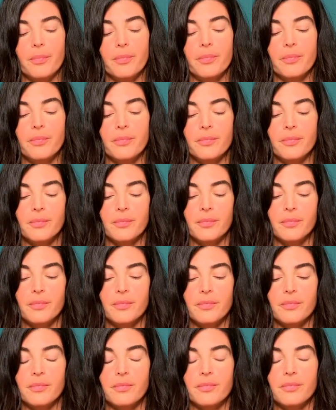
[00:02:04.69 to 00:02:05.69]

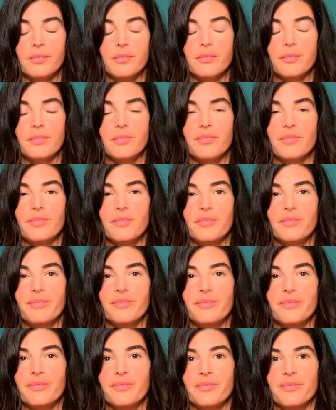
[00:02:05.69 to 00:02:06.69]

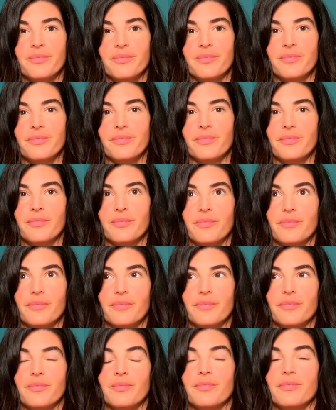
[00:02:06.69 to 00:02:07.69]

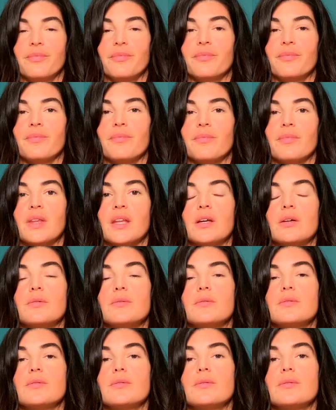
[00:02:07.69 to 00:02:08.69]

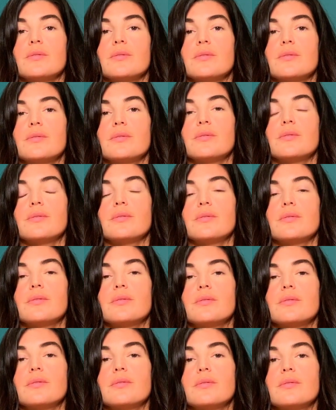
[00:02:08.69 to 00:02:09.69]

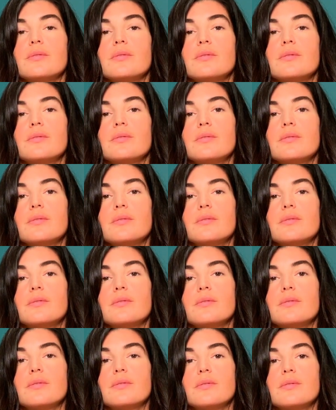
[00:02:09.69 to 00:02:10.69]

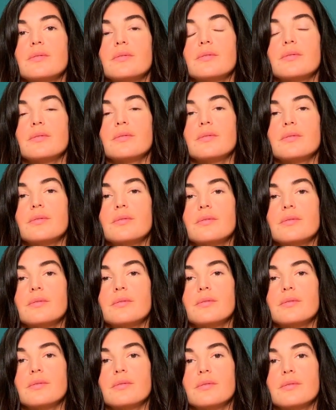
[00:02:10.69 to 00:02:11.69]

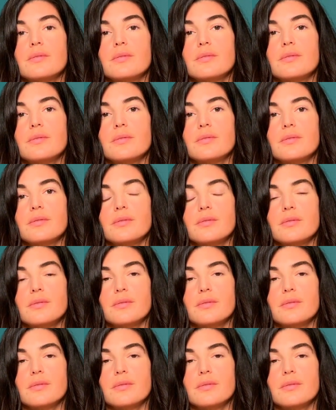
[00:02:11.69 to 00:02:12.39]
No one is speaking in this clip.